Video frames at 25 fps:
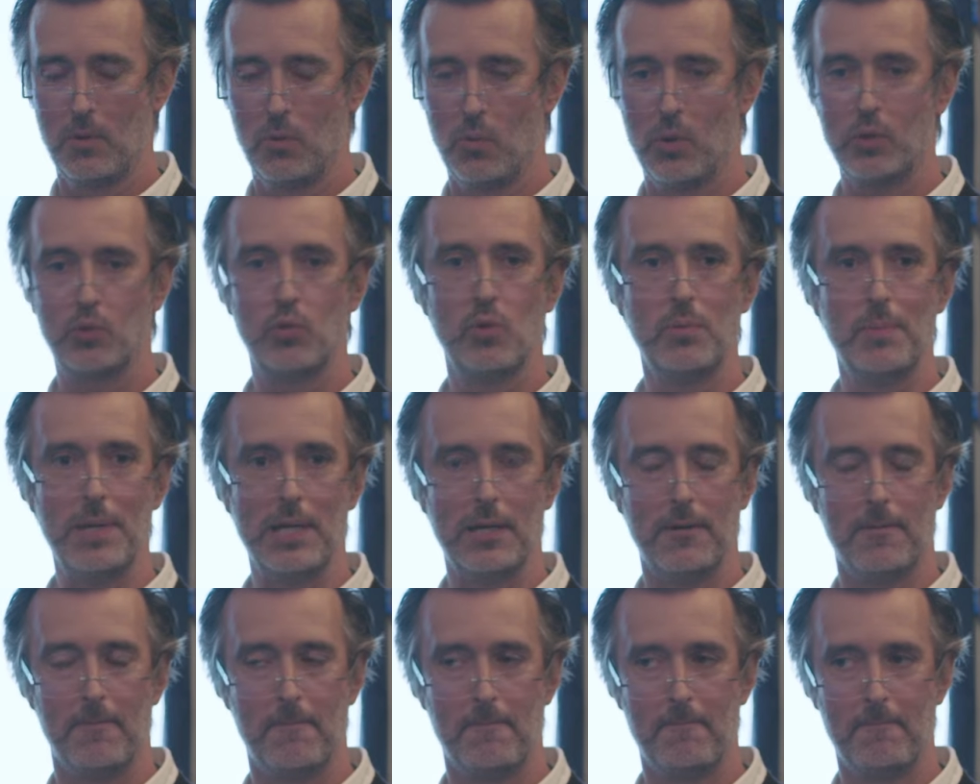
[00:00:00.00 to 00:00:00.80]
what do we
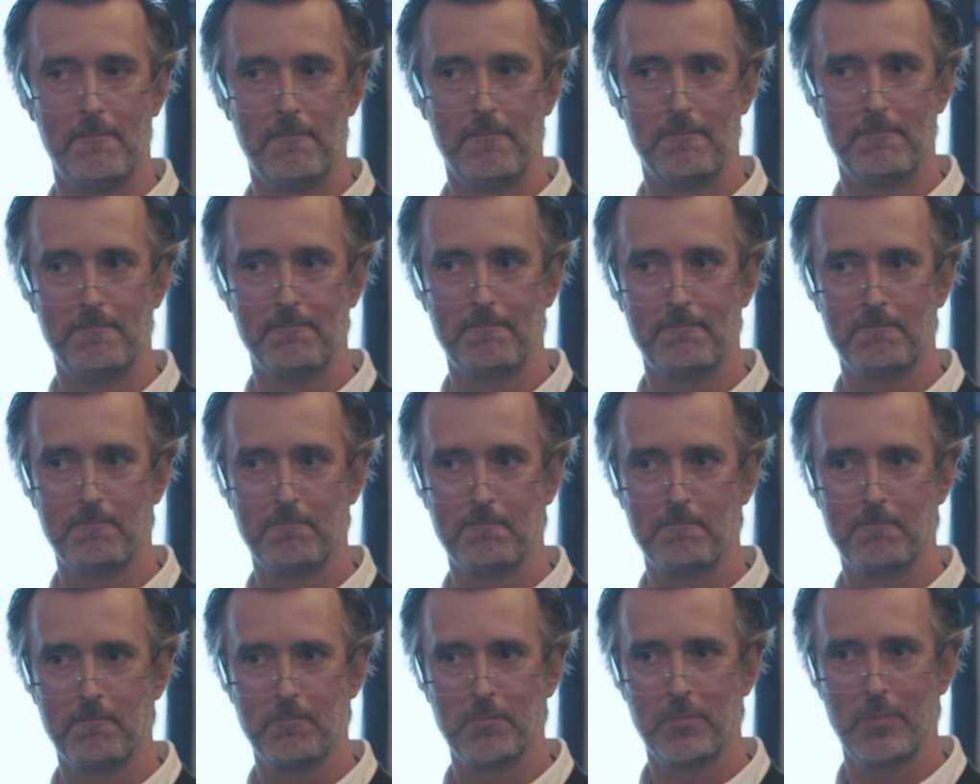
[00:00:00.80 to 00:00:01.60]
mean?
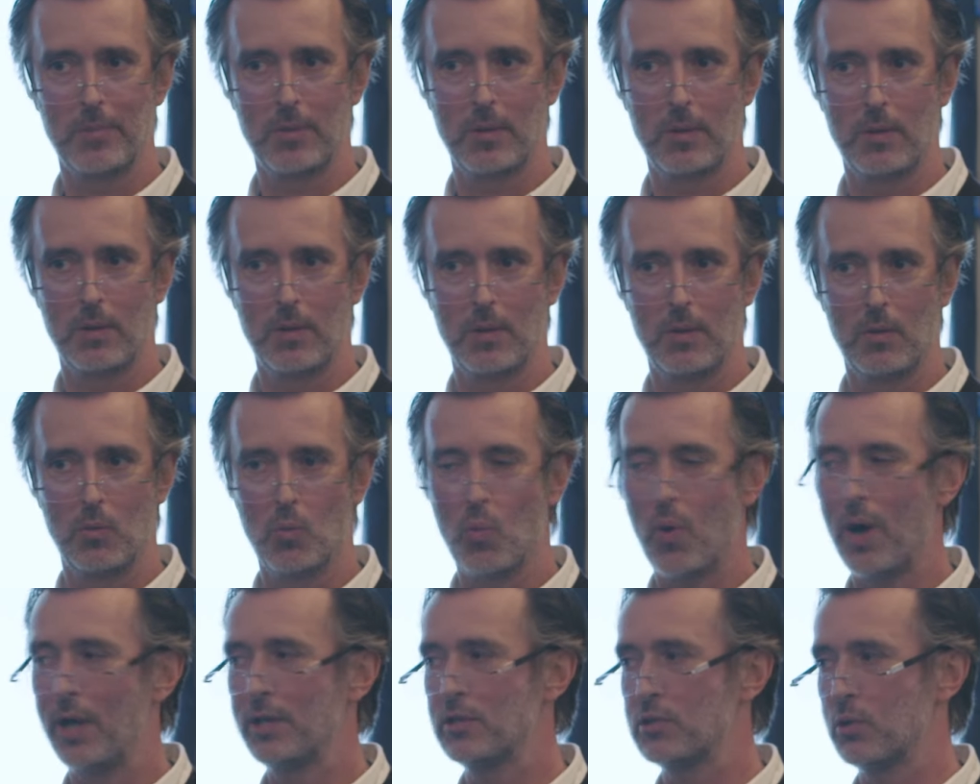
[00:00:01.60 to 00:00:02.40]

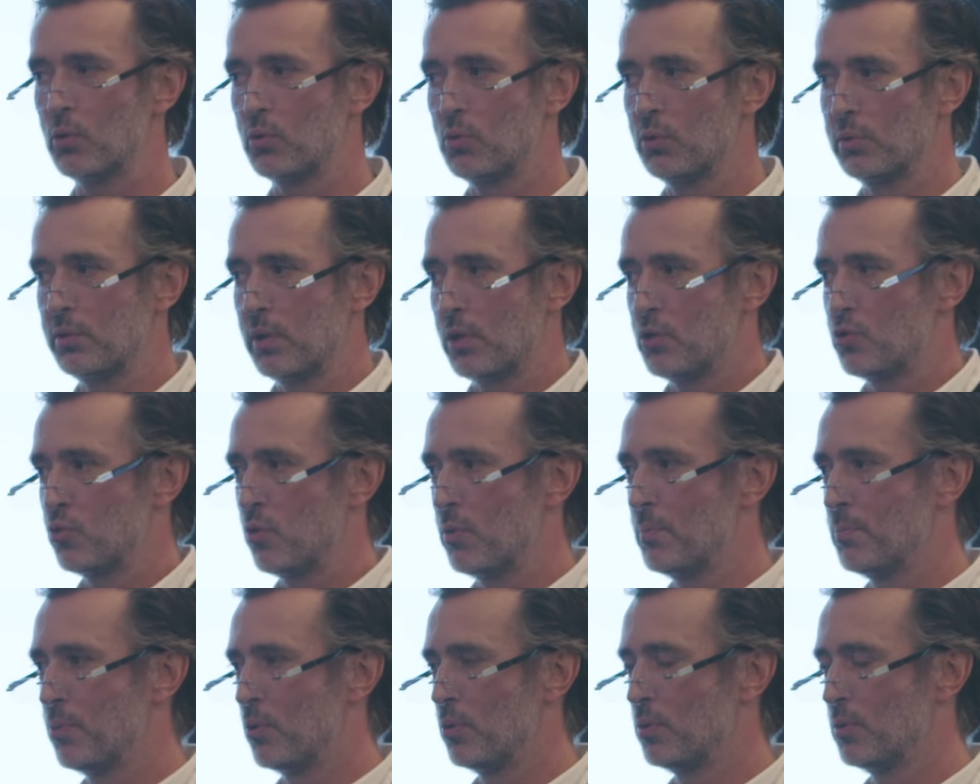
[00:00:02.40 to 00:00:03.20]
Why is local touch
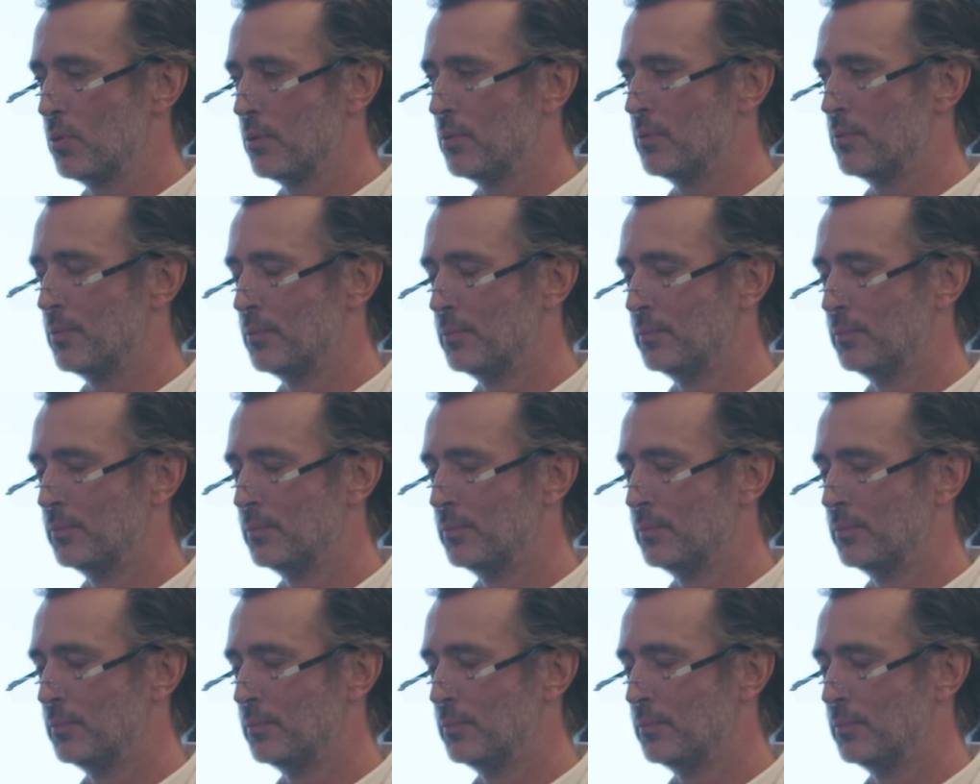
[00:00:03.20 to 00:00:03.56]
so important?